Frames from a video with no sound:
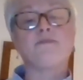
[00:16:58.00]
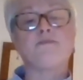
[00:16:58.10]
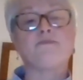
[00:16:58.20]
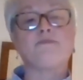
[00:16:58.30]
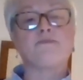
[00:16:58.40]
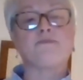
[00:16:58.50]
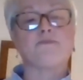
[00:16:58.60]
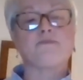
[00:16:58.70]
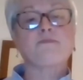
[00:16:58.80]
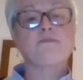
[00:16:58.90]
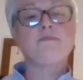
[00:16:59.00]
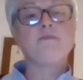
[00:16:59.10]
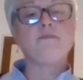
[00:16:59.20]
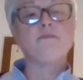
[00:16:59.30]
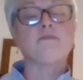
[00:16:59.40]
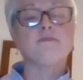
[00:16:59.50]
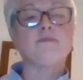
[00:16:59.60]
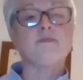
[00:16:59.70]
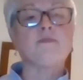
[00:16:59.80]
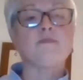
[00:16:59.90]

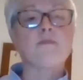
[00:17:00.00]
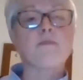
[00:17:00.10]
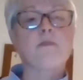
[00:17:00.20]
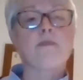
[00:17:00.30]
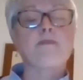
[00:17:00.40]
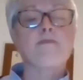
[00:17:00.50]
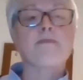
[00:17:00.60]
Nobody speaks.